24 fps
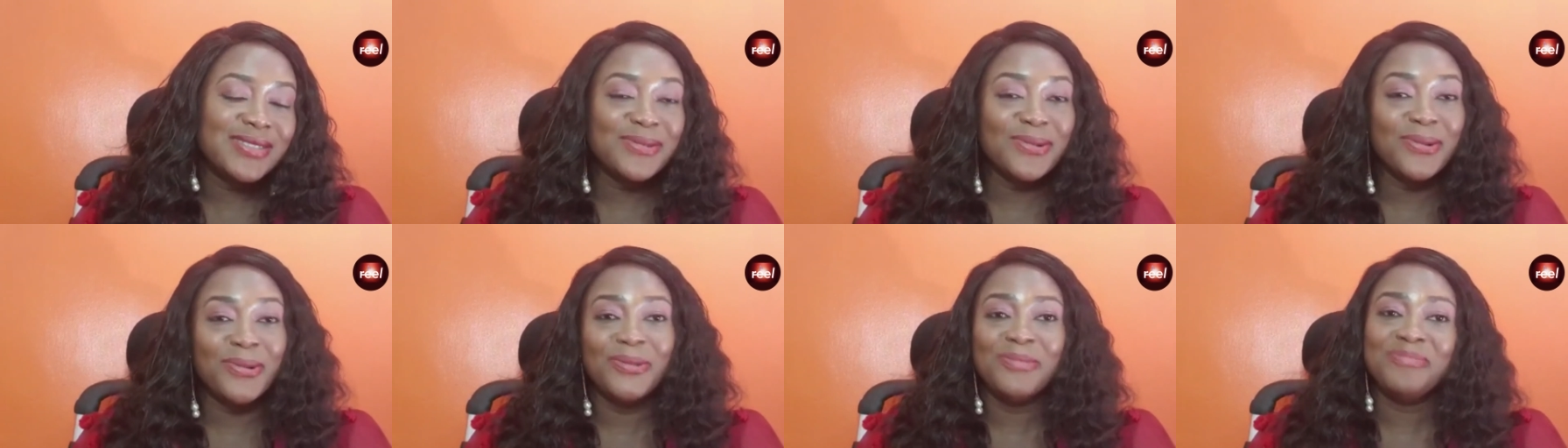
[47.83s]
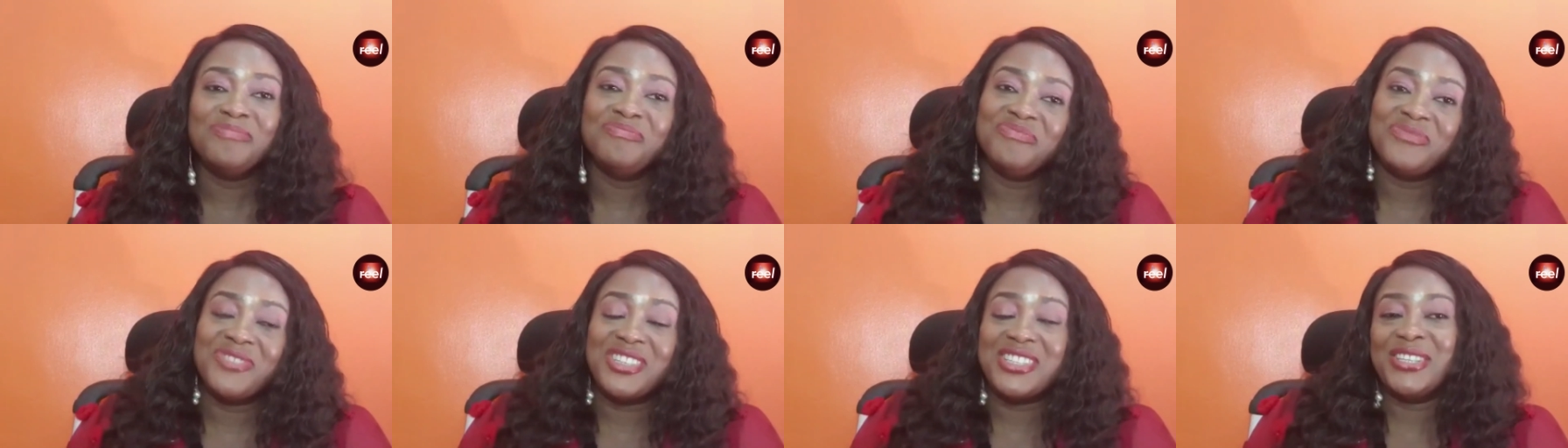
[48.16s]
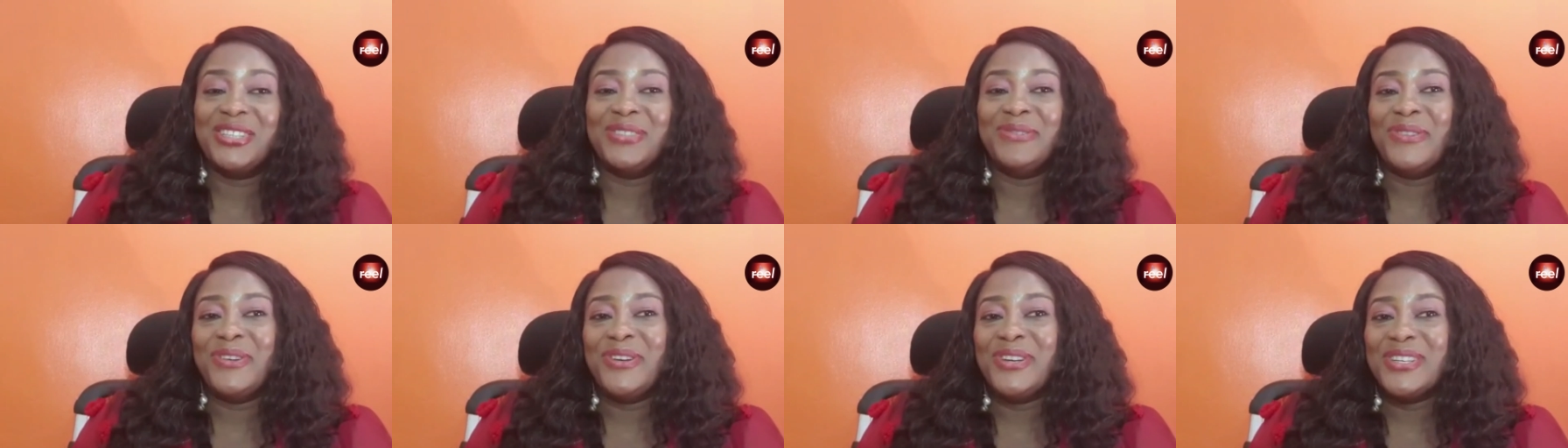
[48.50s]
so
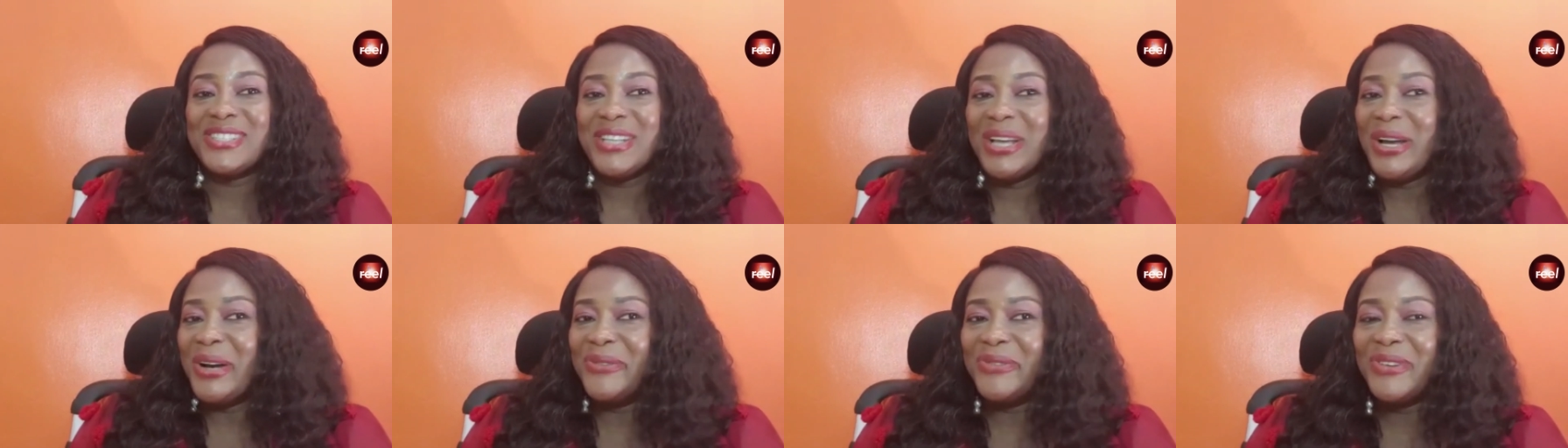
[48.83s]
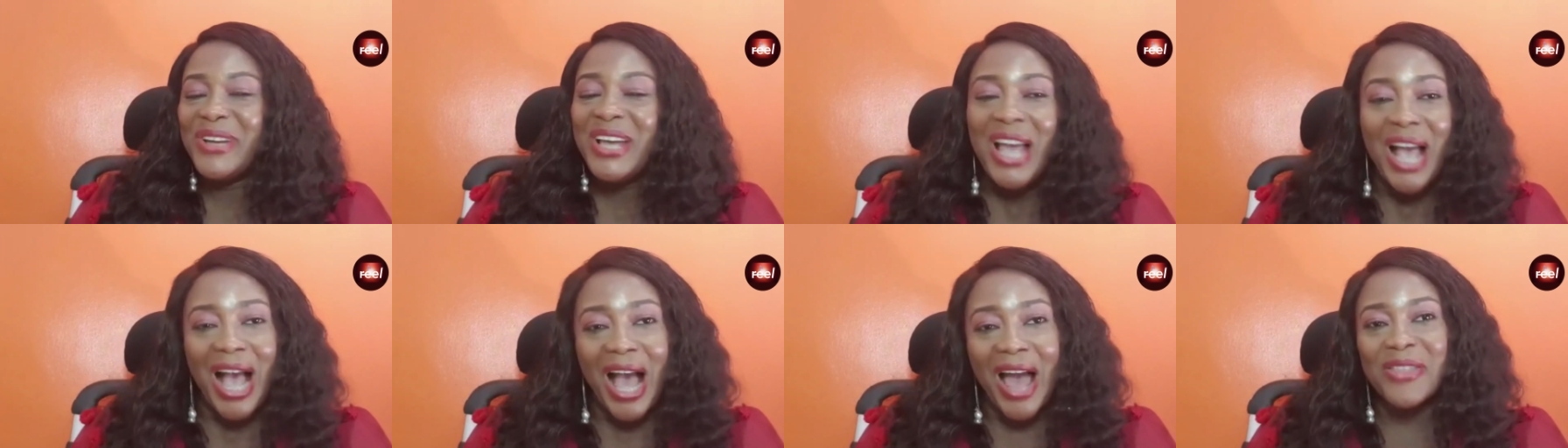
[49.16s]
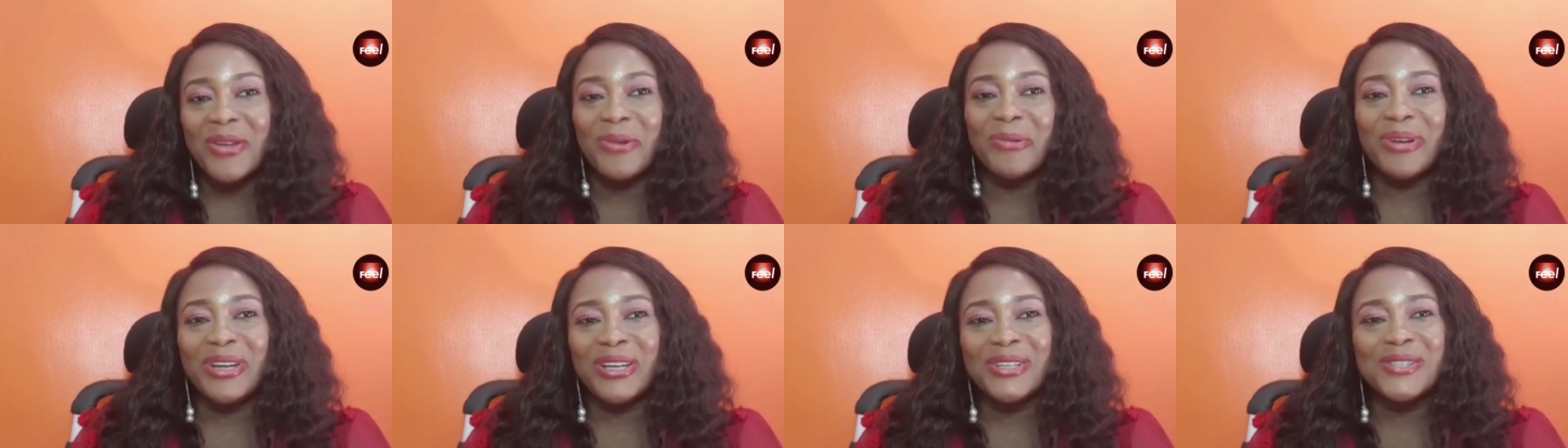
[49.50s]
see it for yourself and
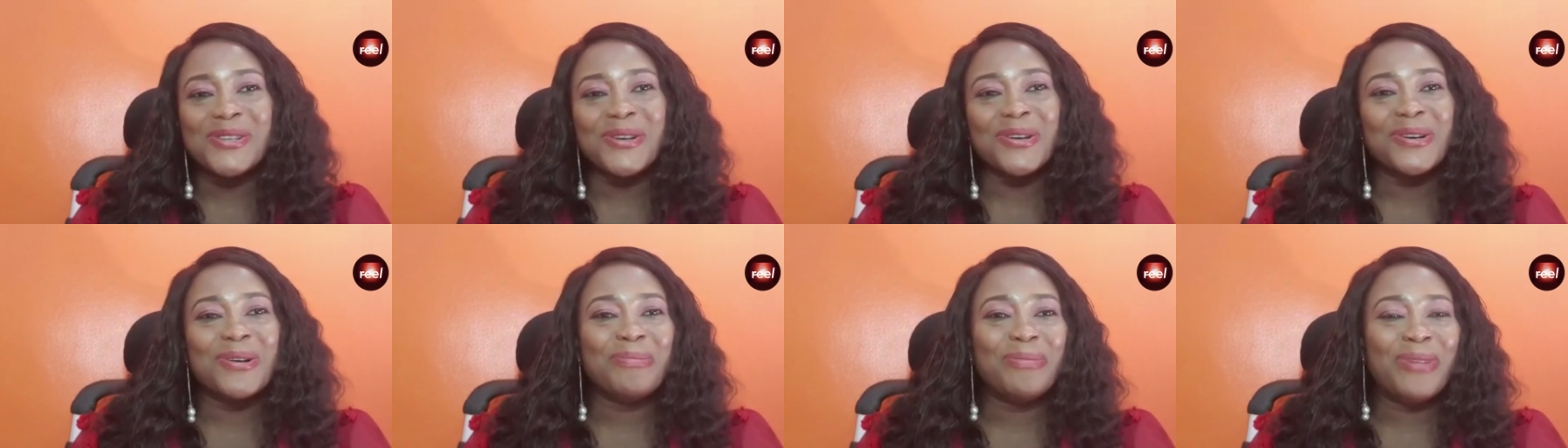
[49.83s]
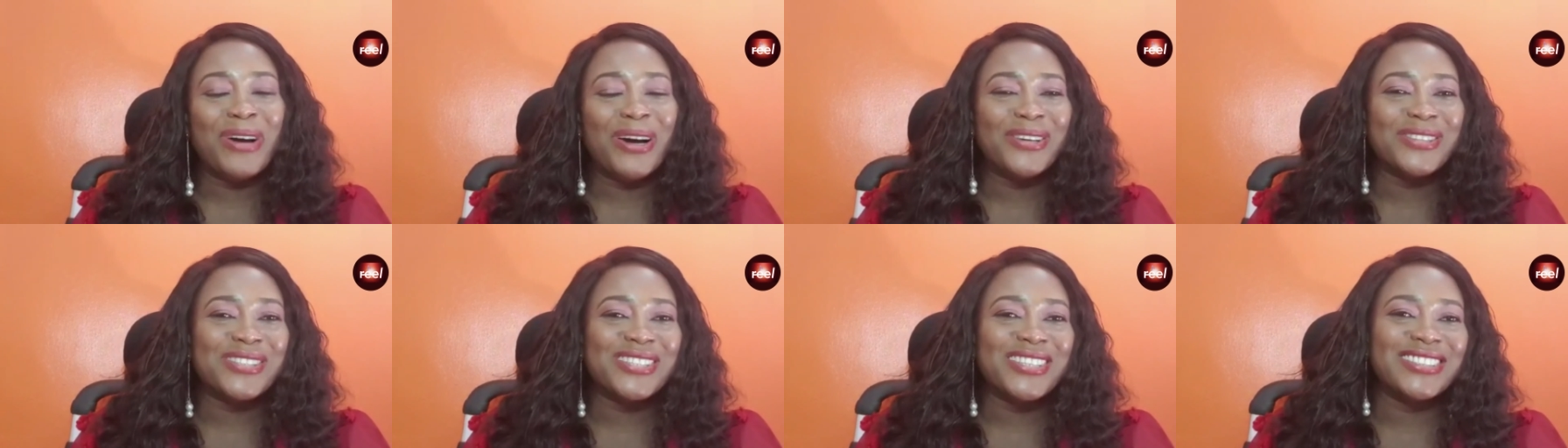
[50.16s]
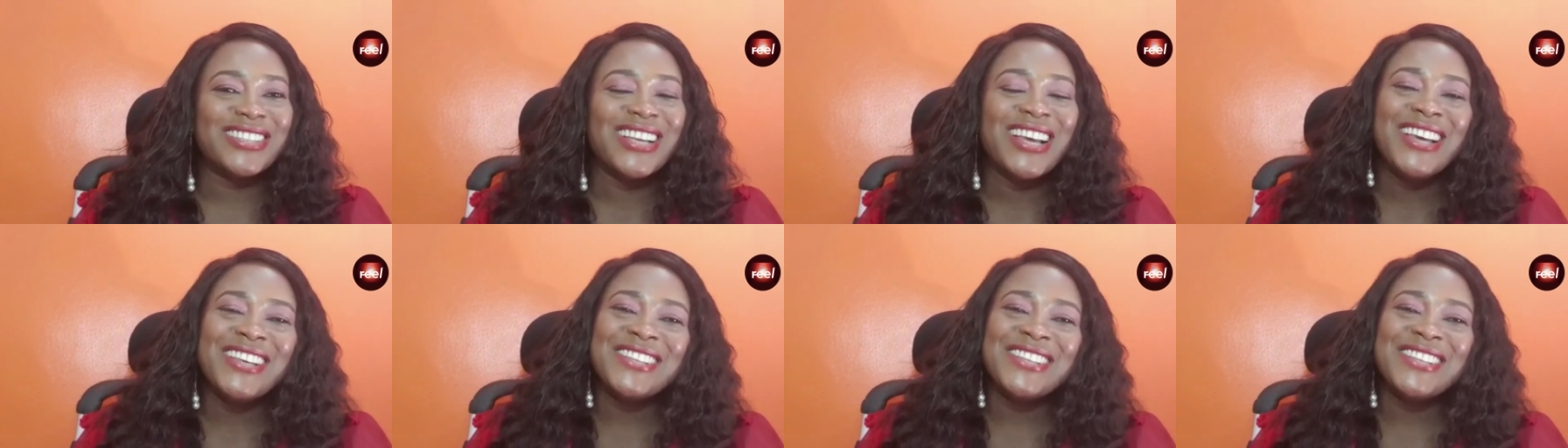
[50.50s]
then we can talk about it.